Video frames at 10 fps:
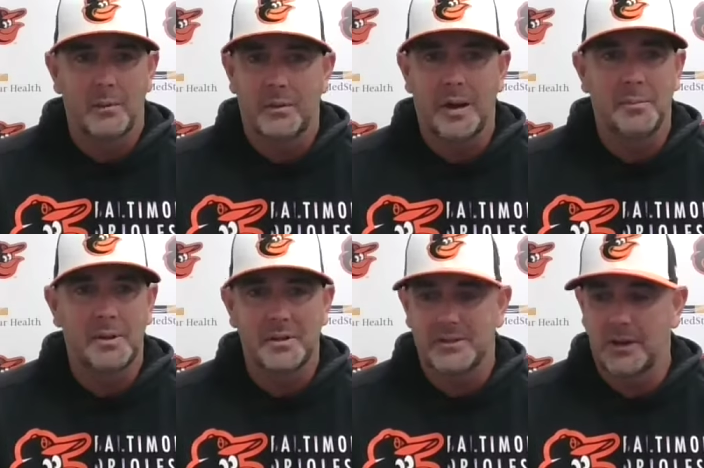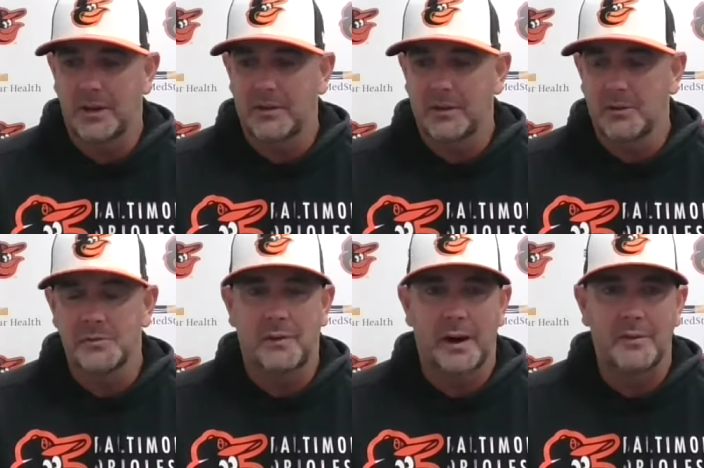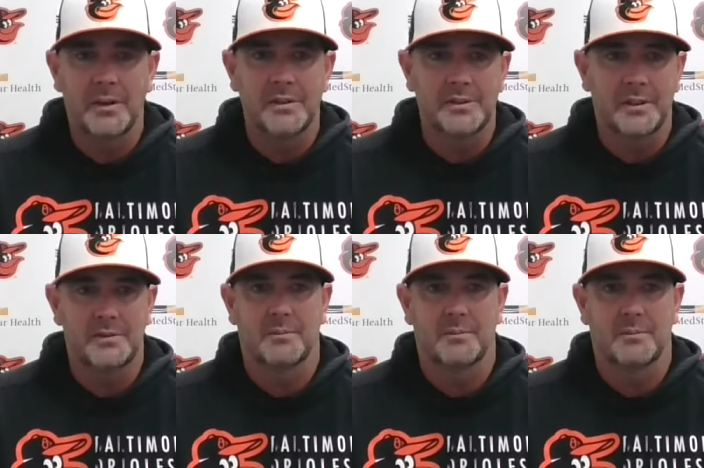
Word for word: with that being said, he goes five innings and gives